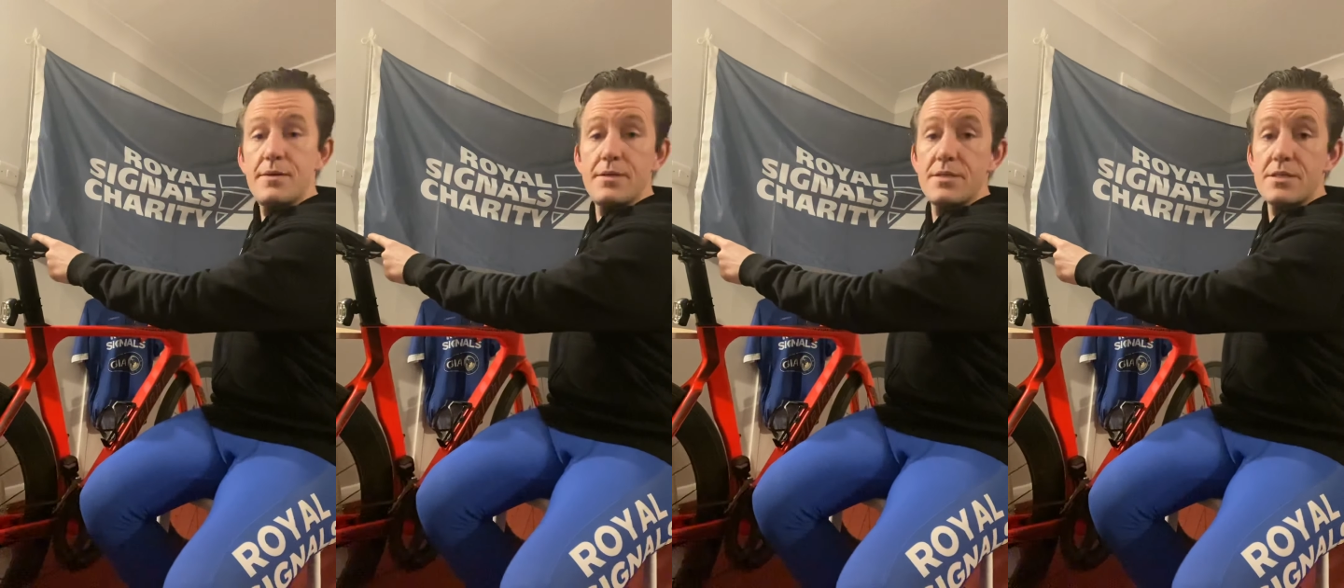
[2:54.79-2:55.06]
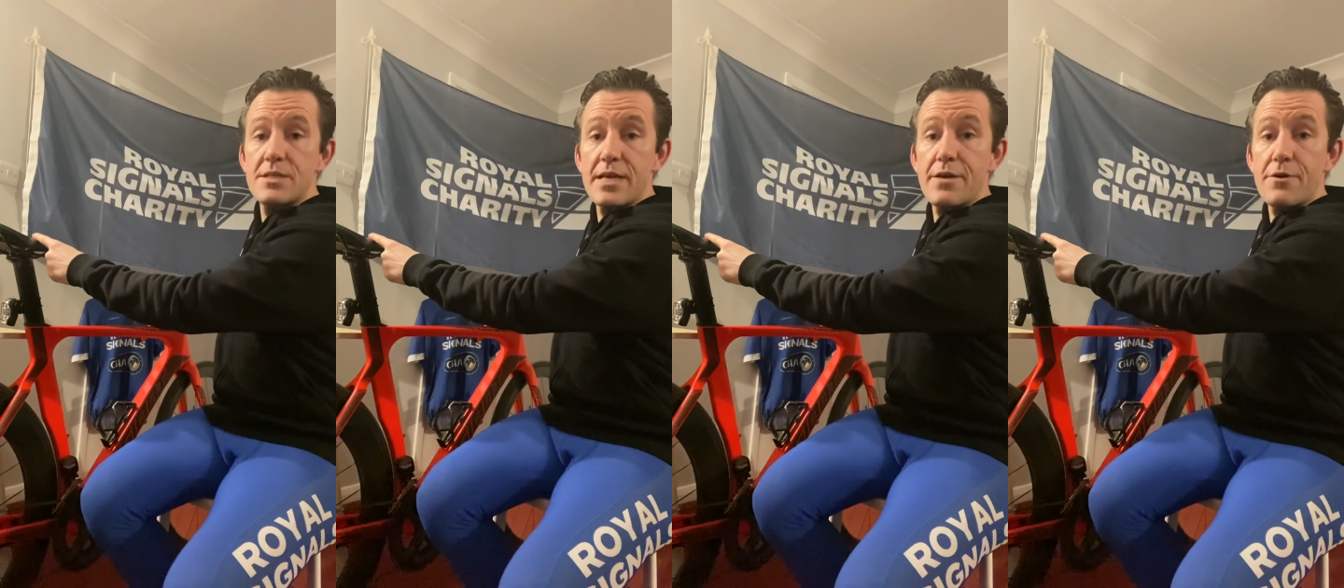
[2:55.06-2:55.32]

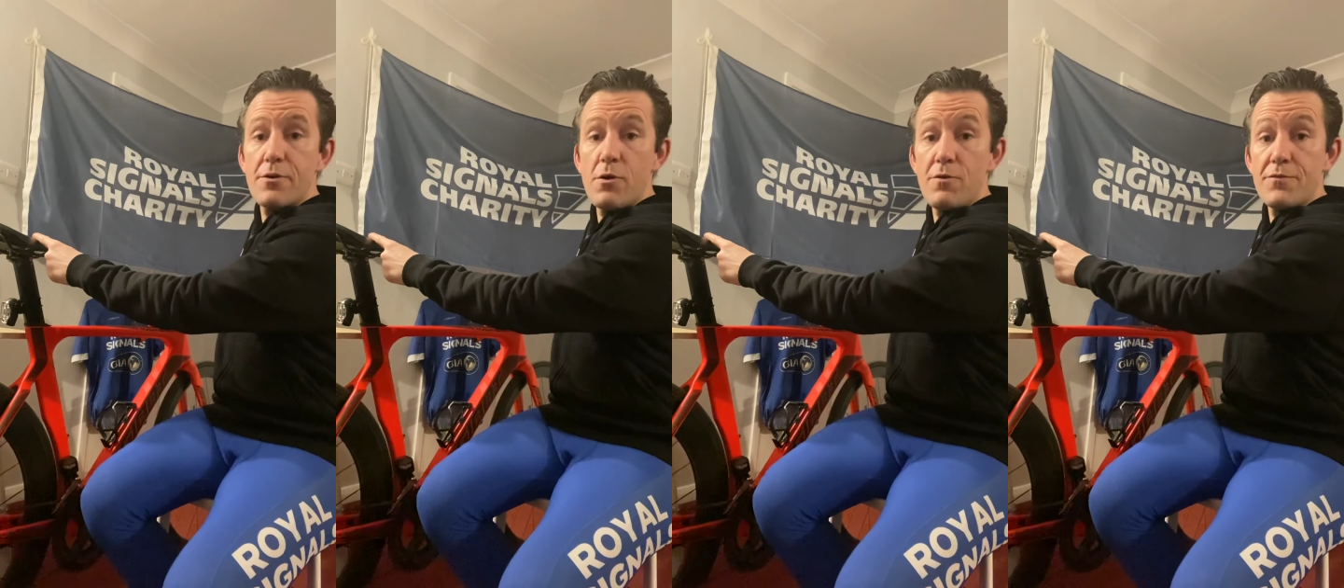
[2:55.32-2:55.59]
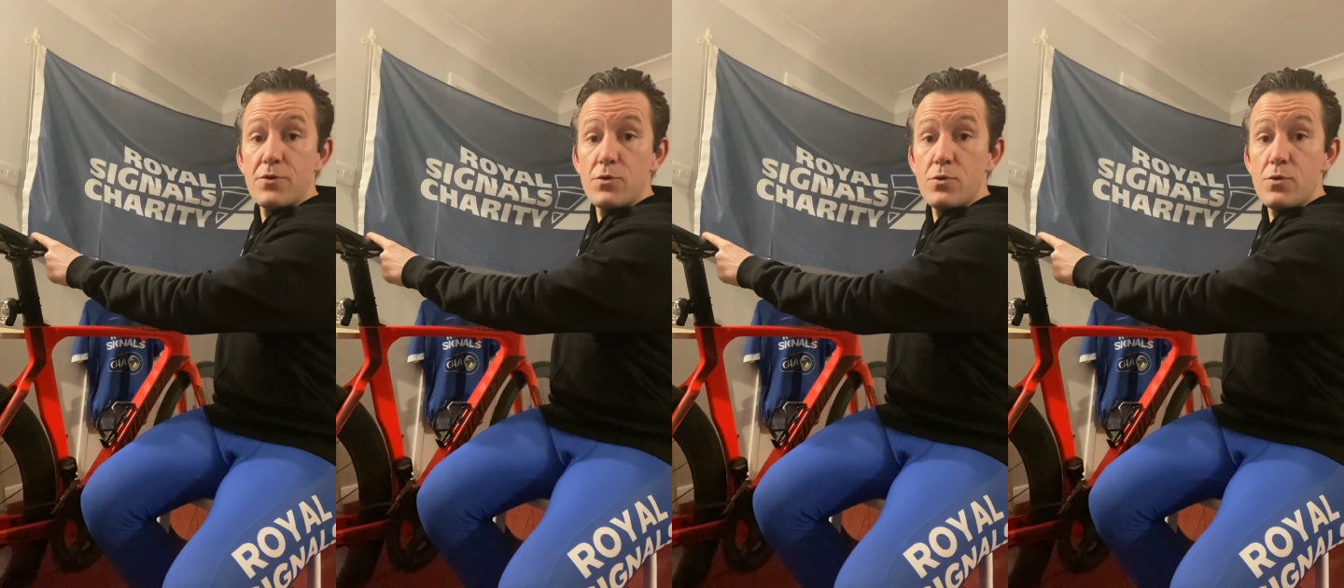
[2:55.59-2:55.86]
center of
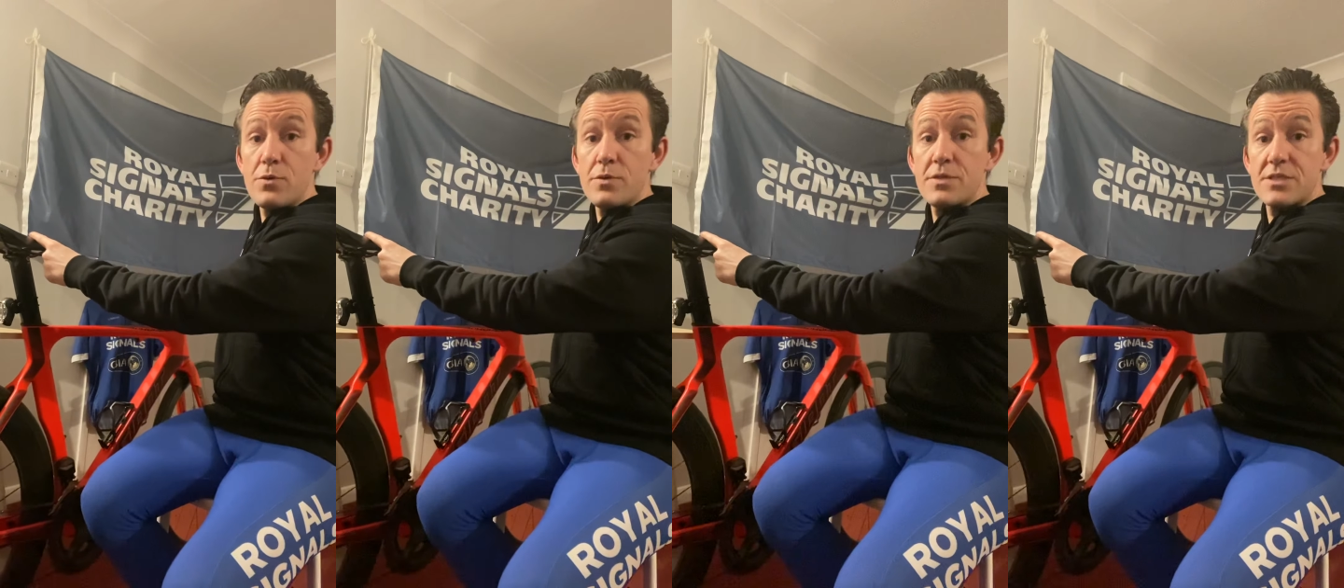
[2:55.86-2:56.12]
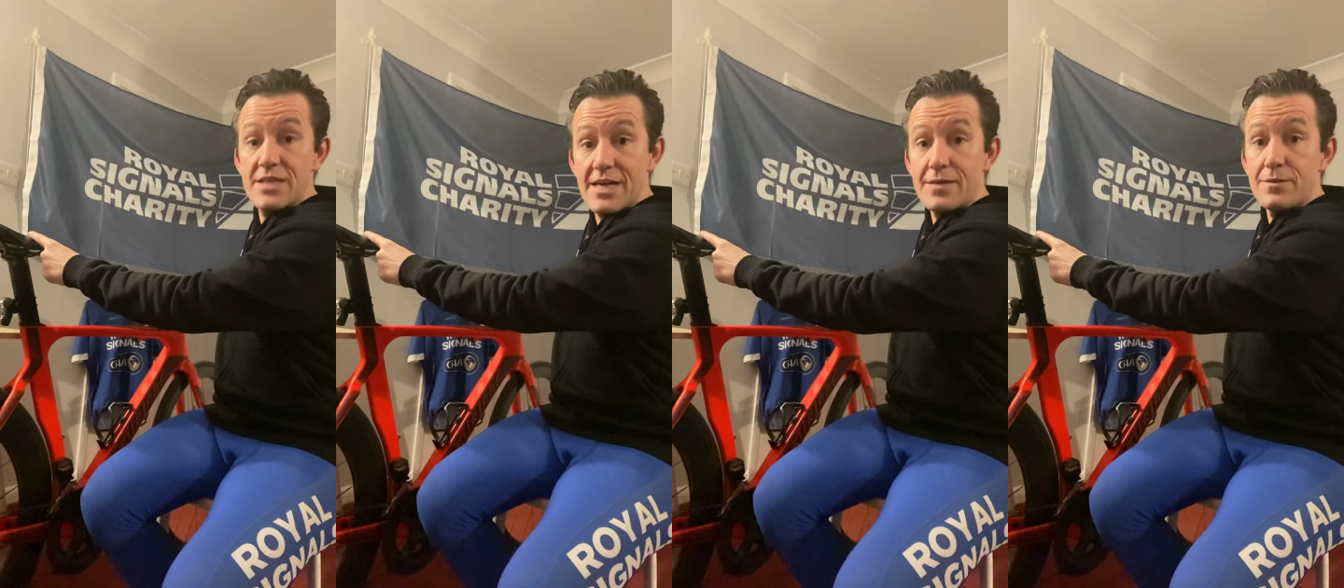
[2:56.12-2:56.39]
your
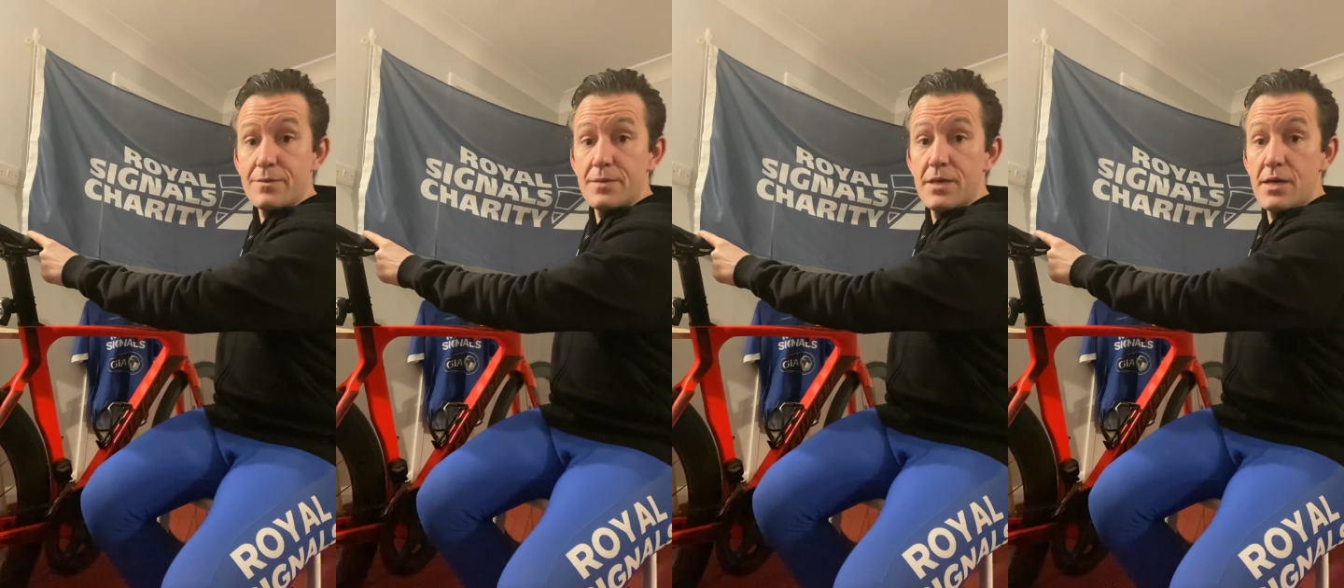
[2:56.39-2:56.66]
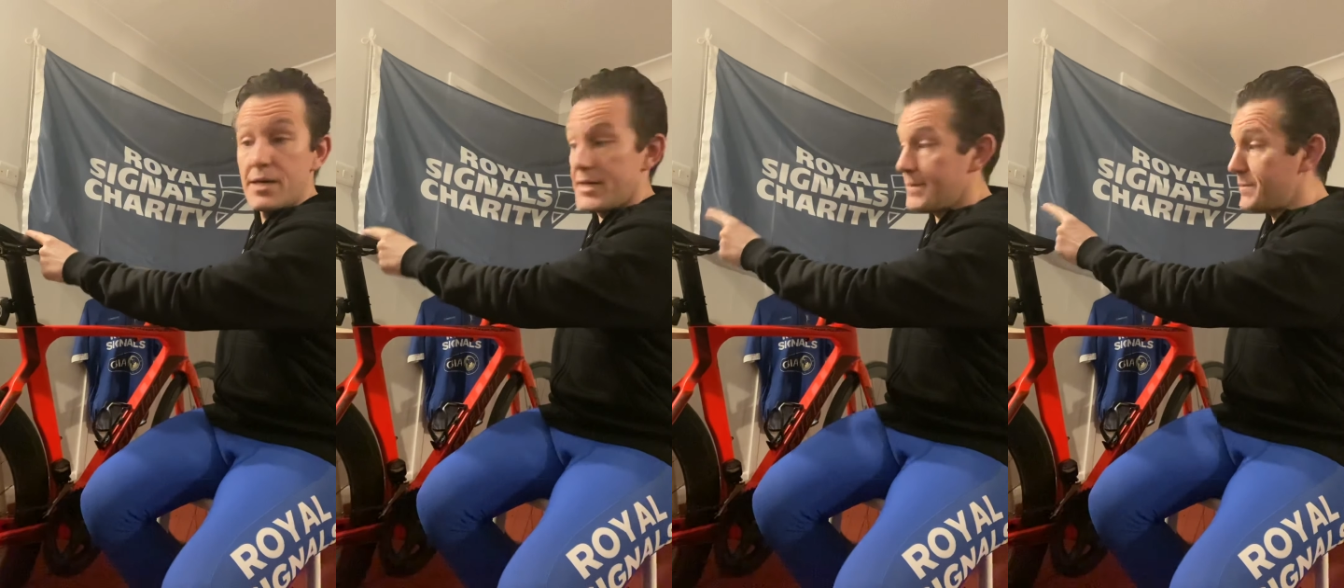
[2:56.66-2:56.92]
saddle,
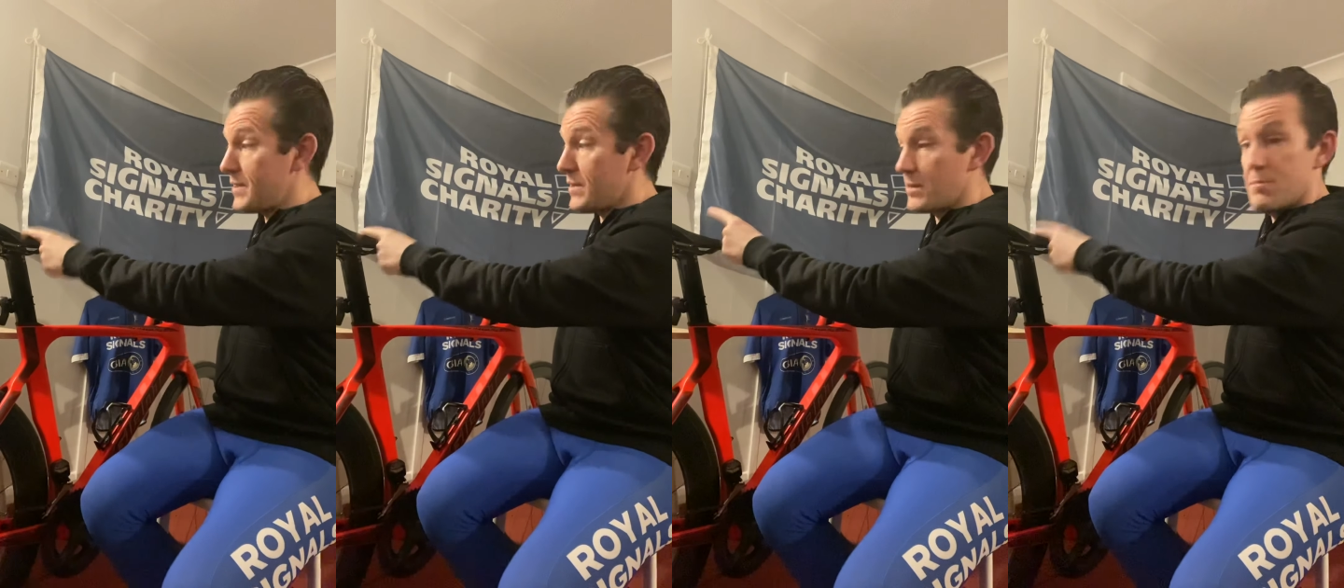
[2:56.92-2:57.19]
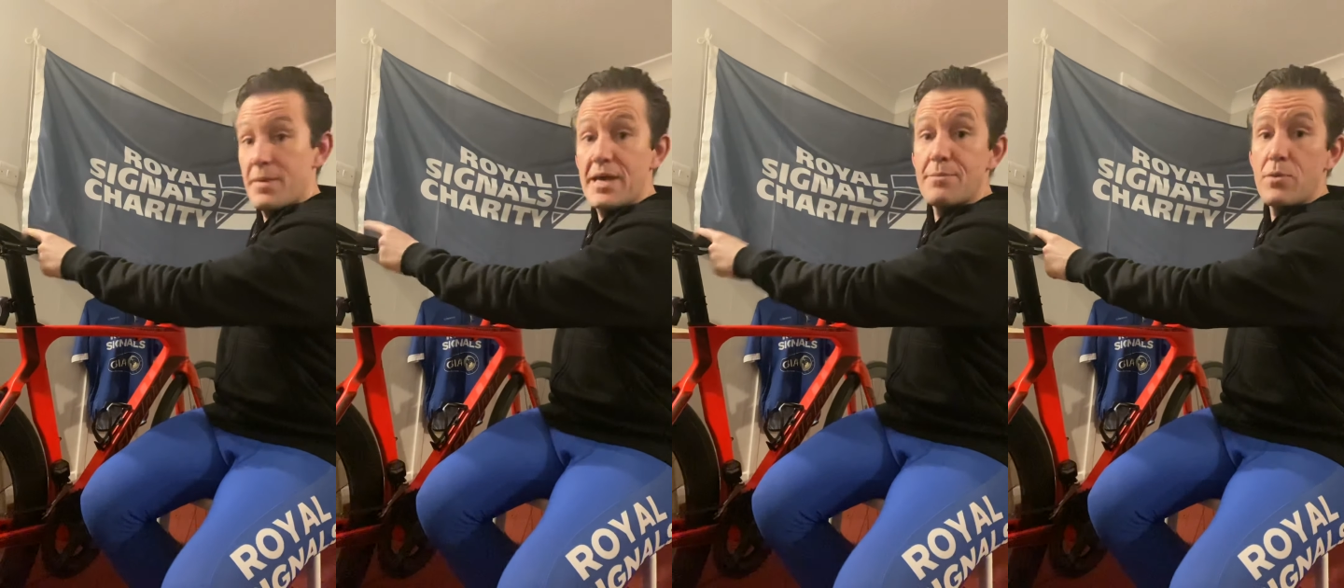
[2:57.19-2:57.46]
the
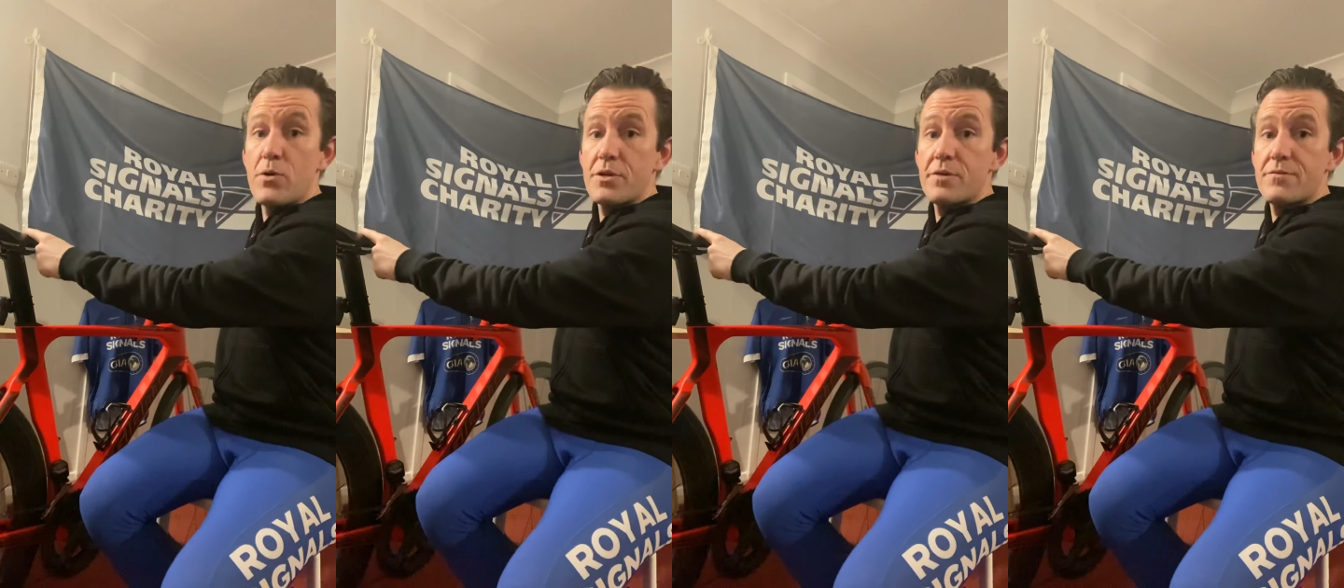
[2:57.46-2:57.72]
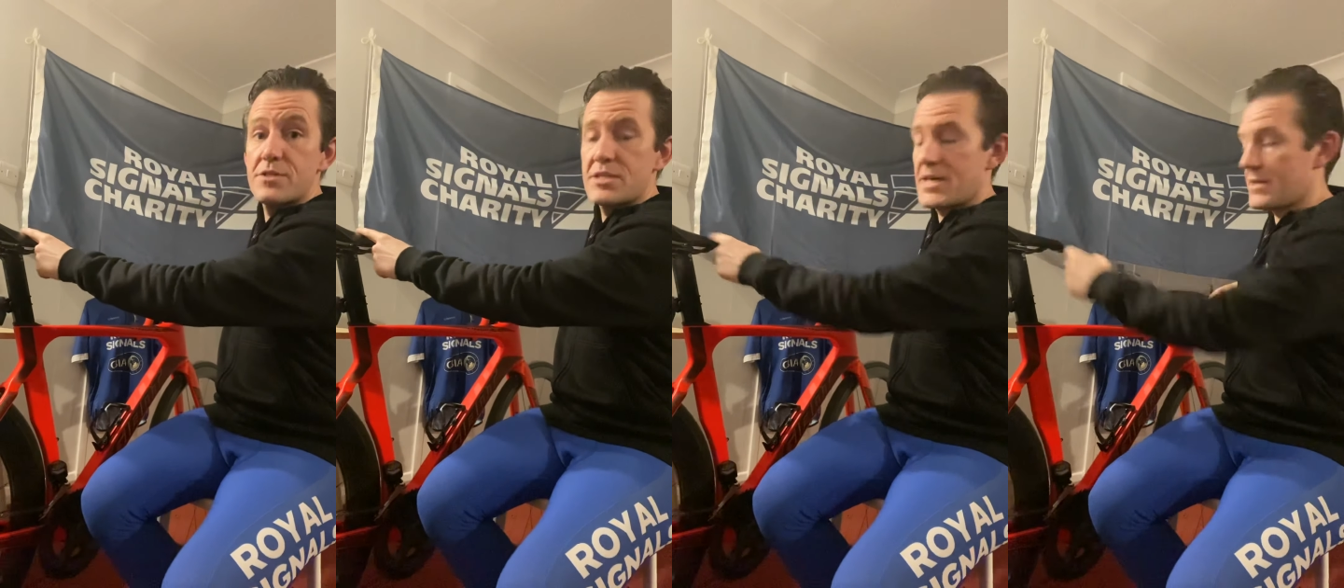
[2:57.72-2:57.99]
main body of the
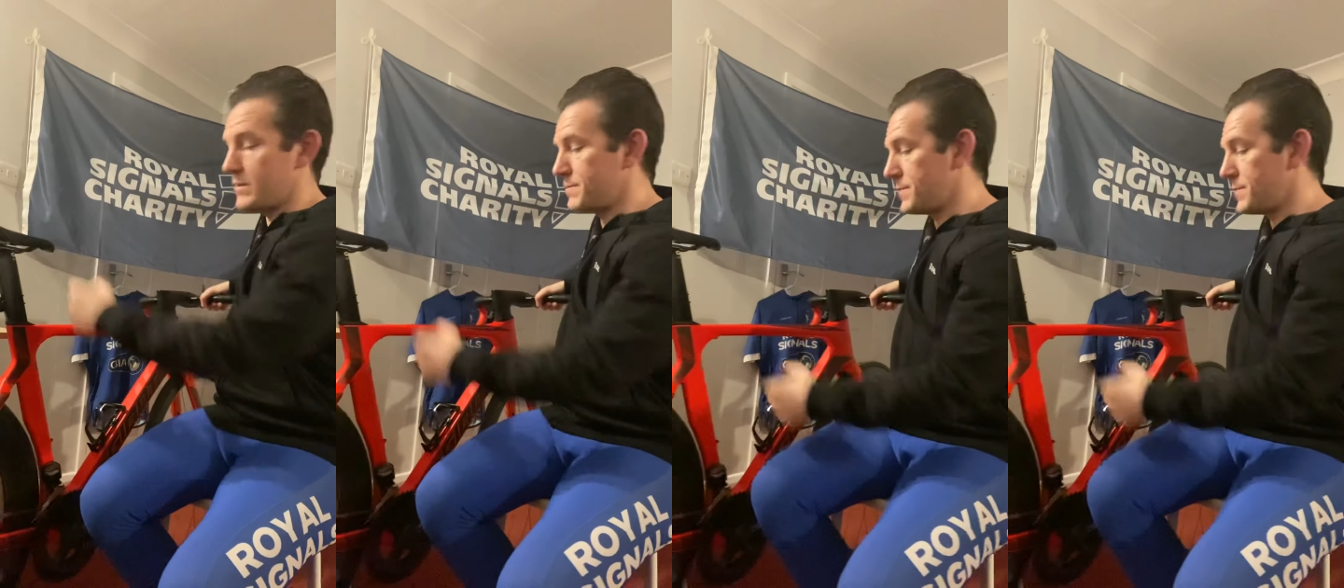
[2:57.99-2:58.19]
saddle.